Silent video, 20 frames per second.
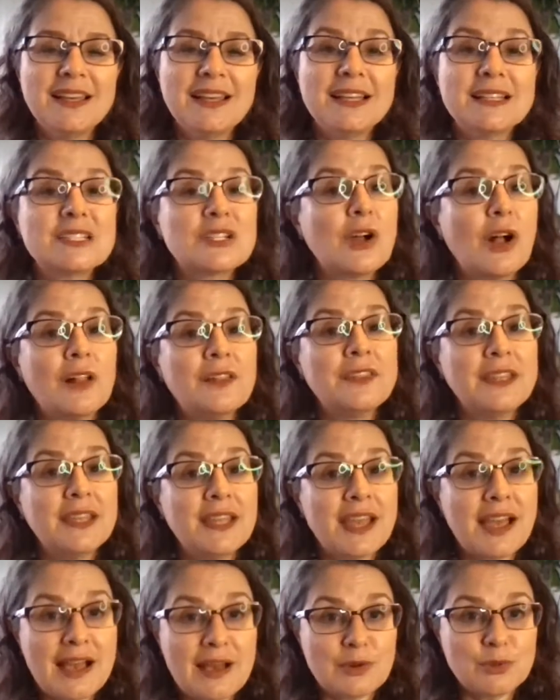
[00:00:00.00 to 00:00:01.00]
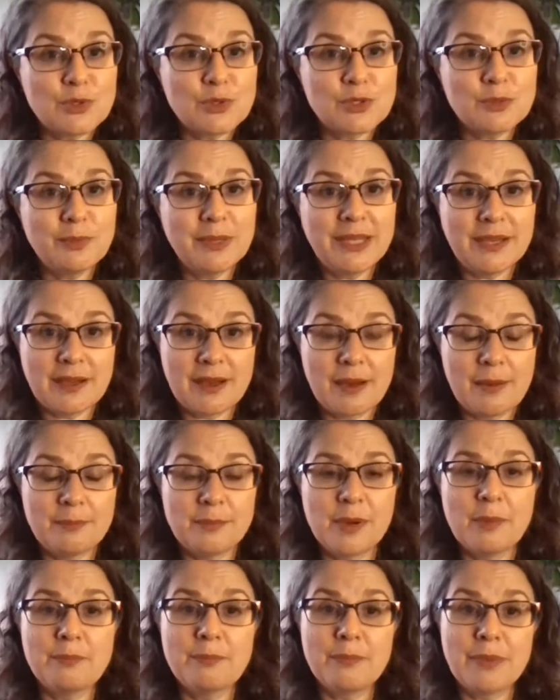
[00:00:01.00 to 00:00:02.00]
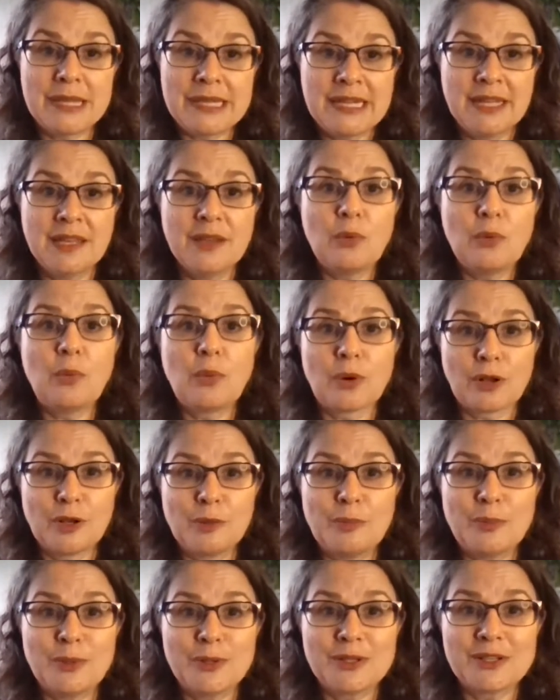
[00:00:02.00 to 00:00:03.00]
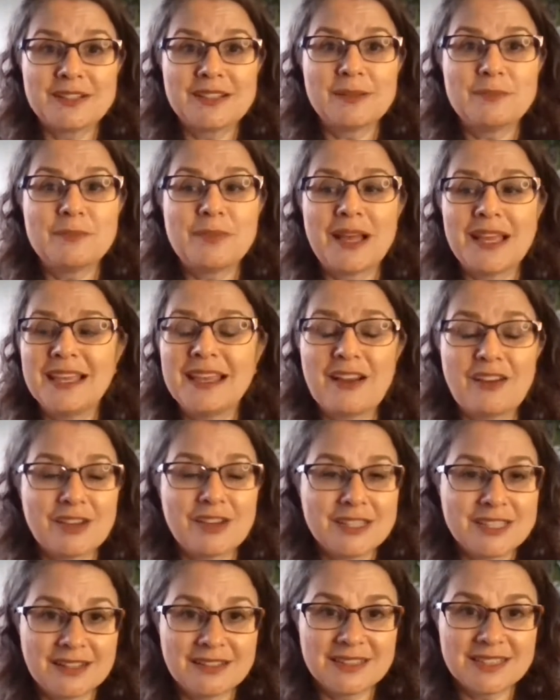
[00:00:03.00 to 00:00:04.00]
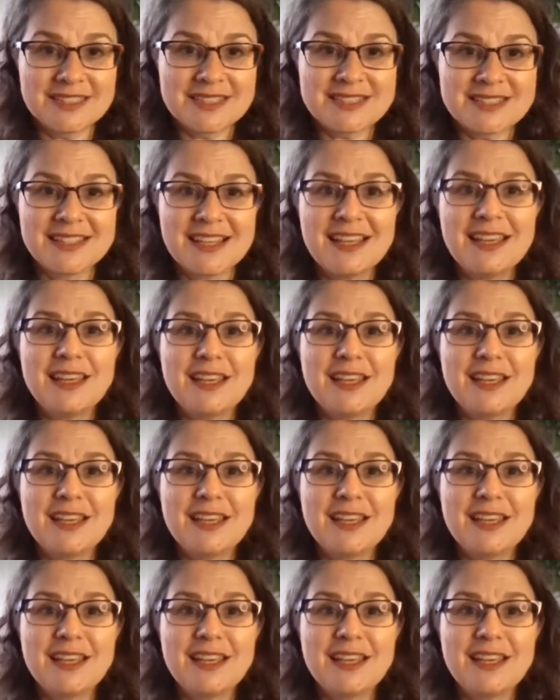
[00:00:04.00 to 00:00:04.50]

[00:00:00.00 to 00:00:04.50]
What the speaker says: It's called the How to Become Money Workbook by Gary Douglas.